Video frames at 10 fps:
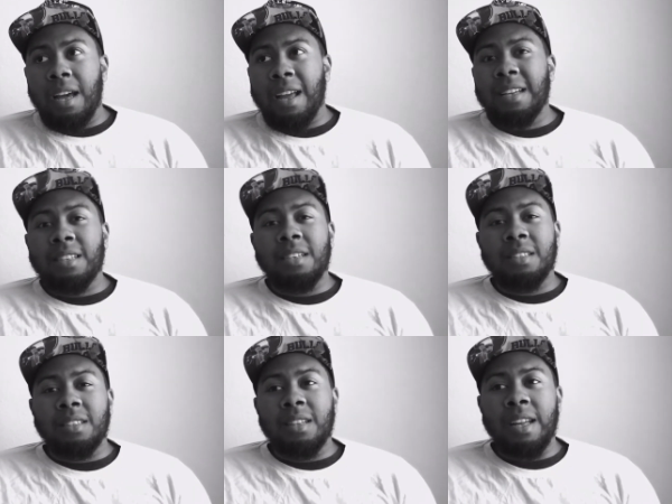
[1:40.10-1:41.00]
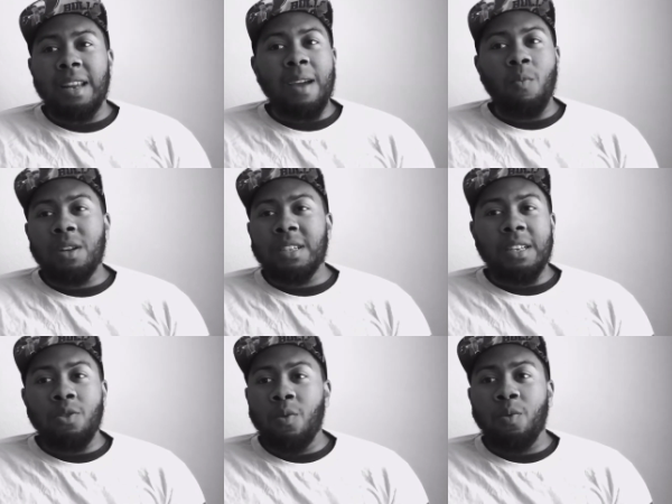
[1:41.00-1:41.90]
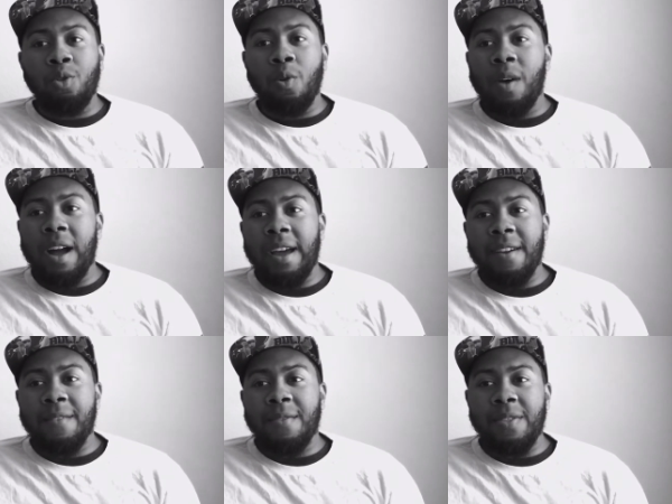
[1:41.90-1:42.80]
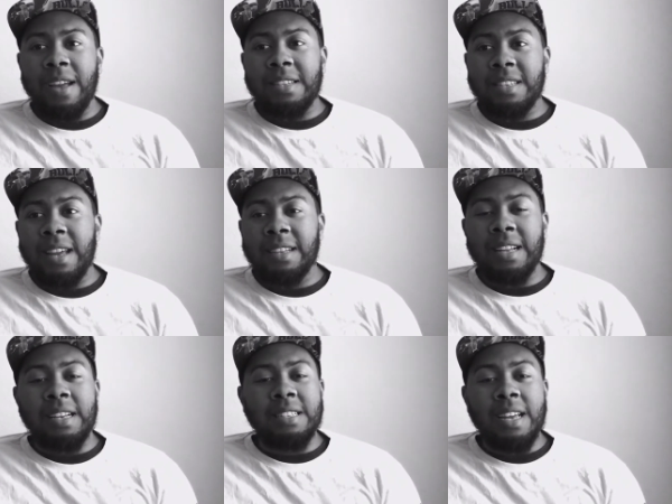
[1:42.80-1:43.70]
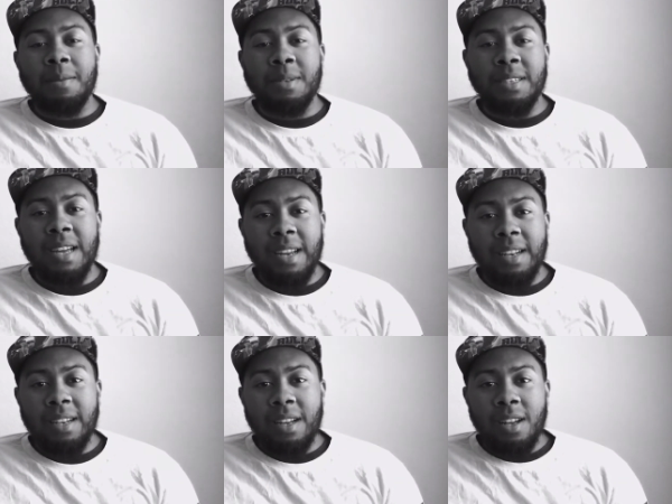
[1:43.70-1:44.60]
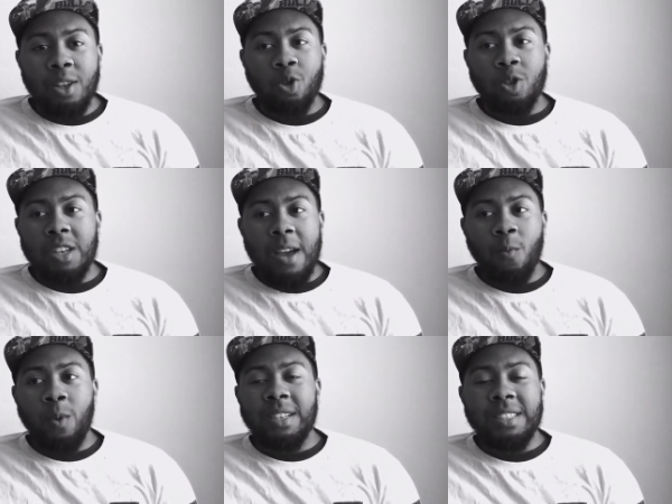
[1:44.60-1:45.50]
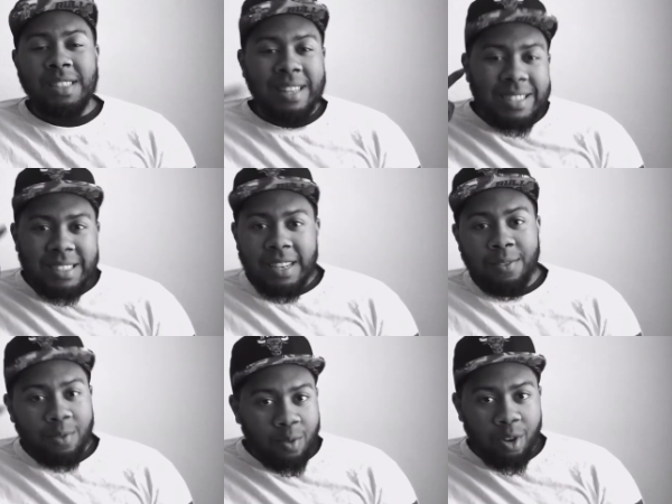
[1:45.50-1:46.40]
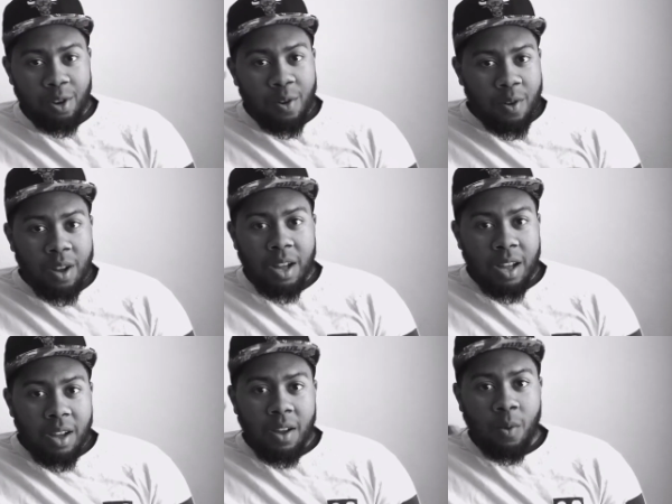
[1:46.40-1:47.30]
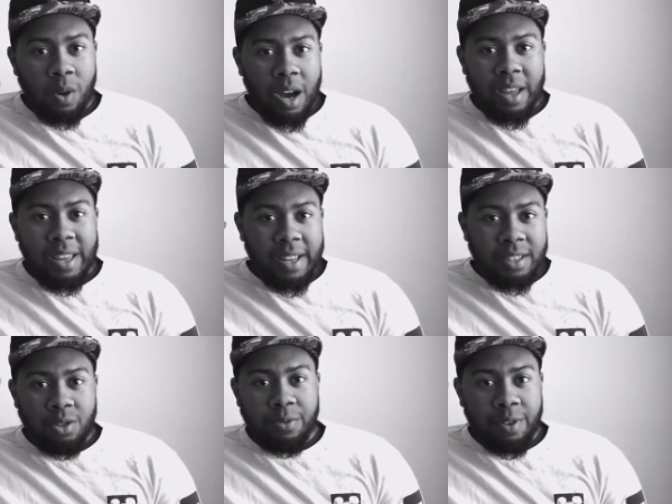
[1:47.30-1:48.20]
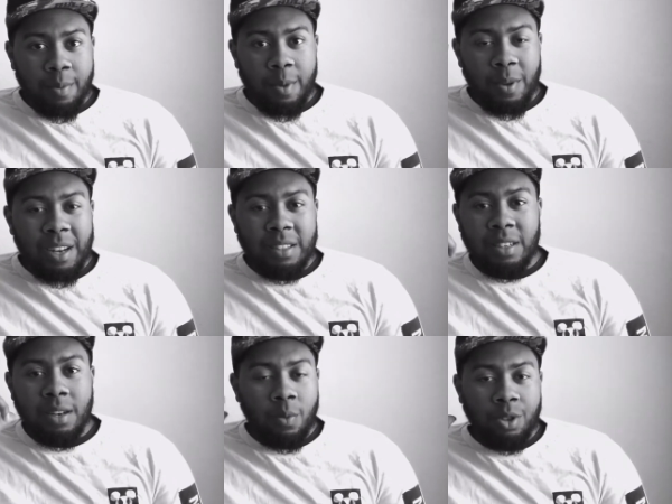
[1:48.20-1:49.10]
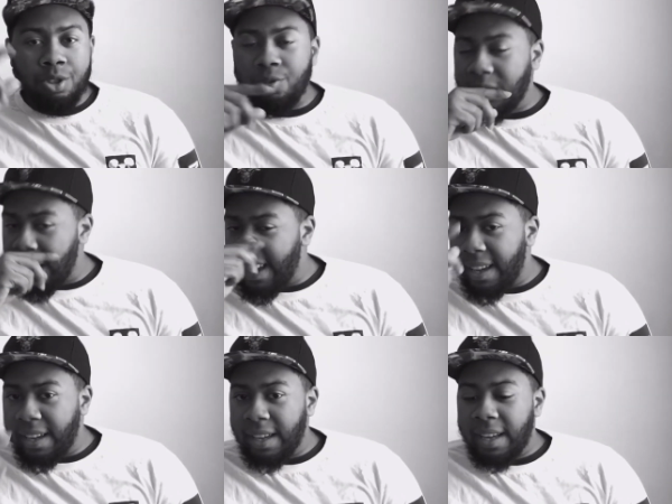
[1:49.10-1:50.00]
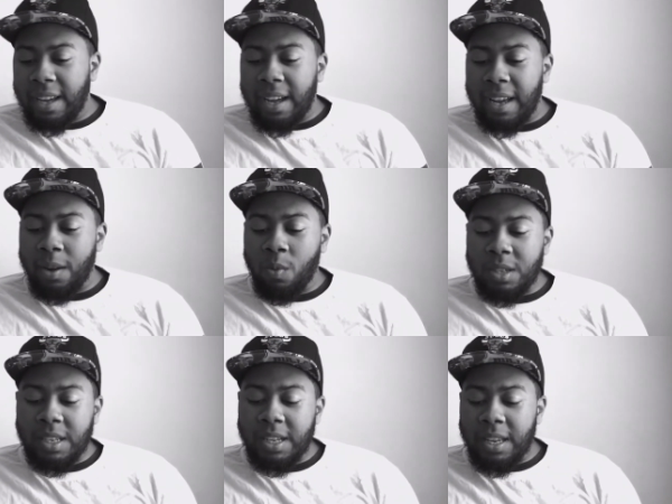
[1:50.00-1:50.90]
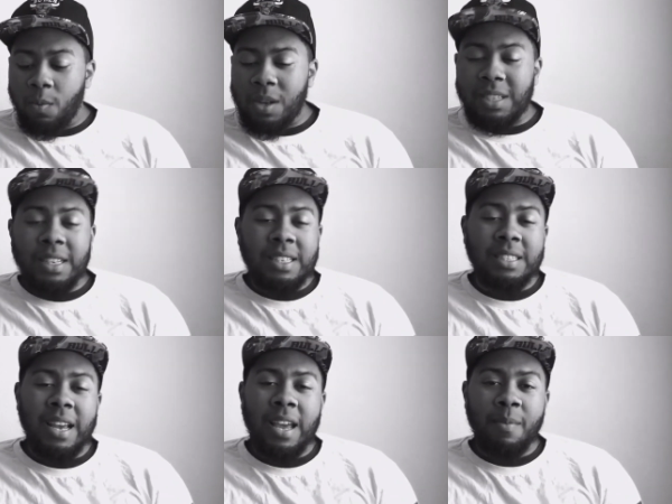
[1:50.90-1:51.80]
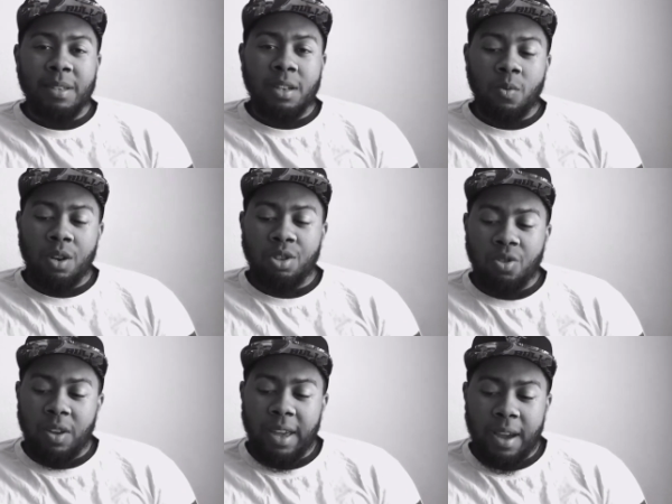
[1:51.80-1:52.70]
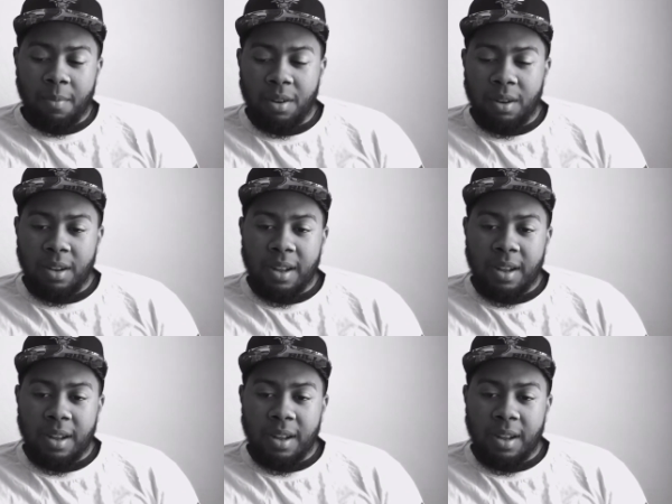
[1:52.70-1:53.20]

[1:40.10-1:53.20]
I guess because it, it wasn't you don't, you don't have that same it's not the same setting so it's like we just listening for real with our ears. You feel me? We listening to what you saying, and it wasn't it wasn't the same as it was on camera.